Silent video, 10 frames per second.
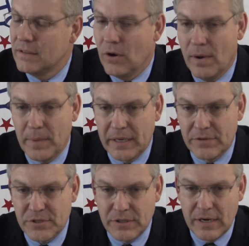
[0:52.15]
Oh, I'm
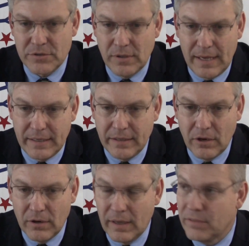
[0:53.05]
against the national ID
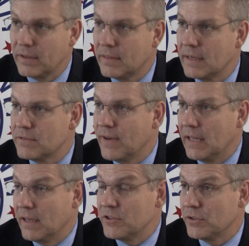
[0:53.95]
card. I think that's a
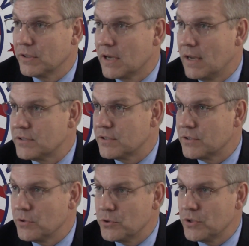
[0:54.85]
violation of the
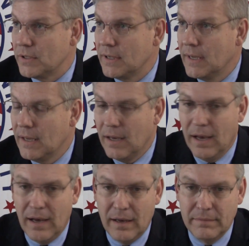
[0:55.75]
Constitution.
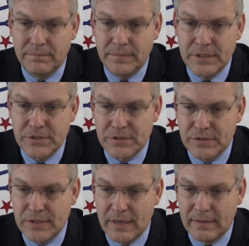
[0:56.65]
This
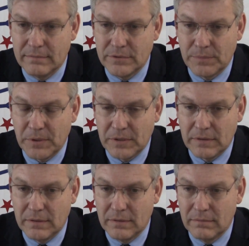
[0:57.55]
is something
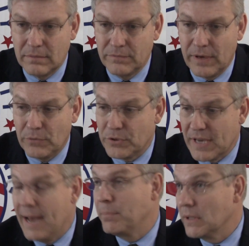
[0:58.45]
that the founders,
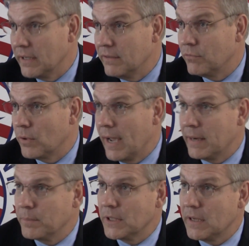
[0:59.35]
I believe, were
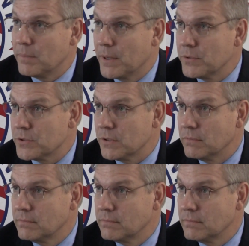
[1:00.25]
adamantly opposed to.